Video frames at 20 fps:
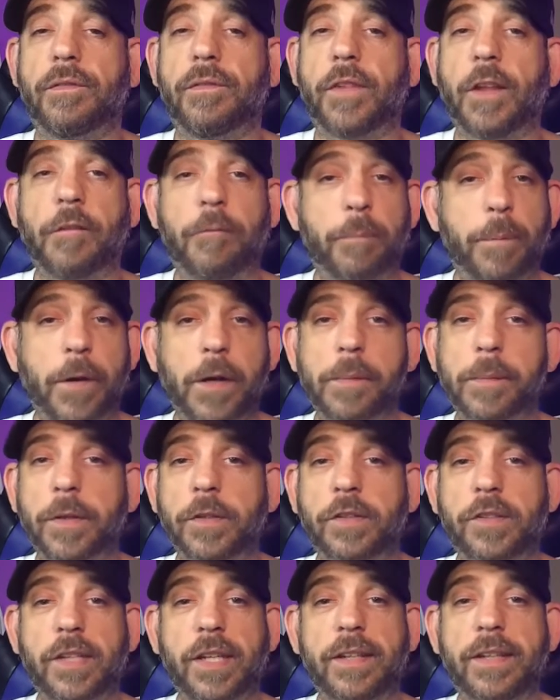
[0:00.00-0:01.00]
they've pretty much
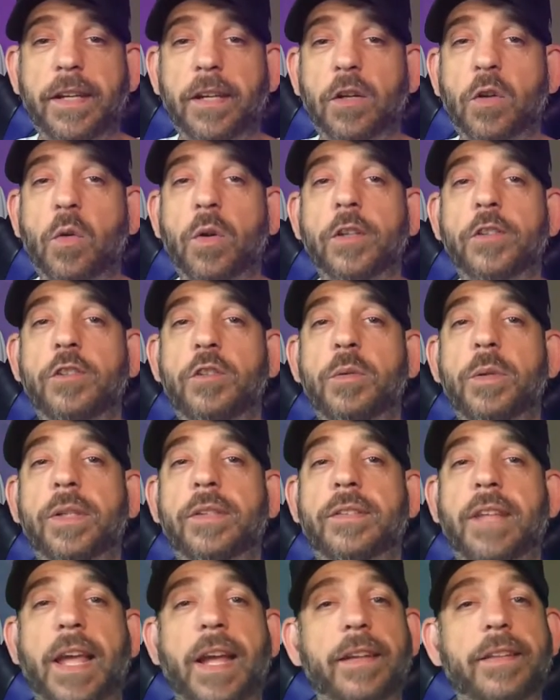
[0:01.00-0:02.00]
said they're going to
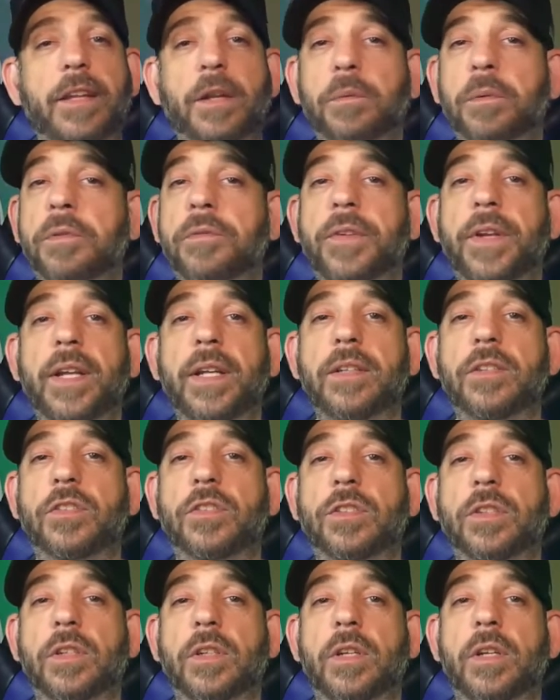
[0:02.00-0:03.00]
exact their
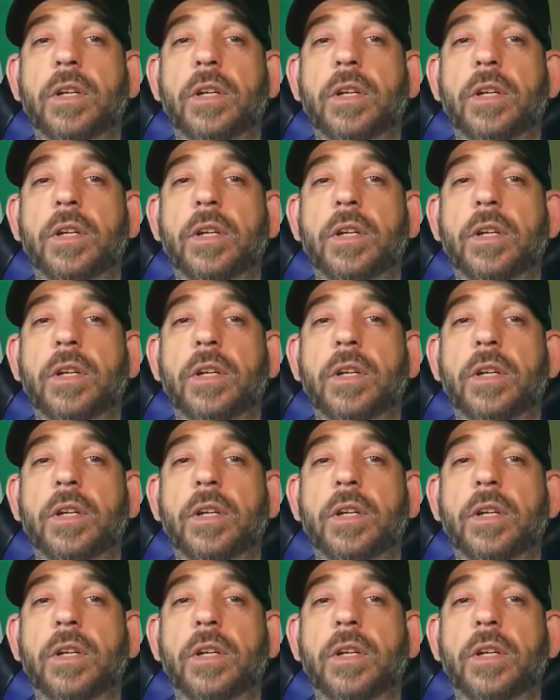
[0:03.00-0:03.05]
revenge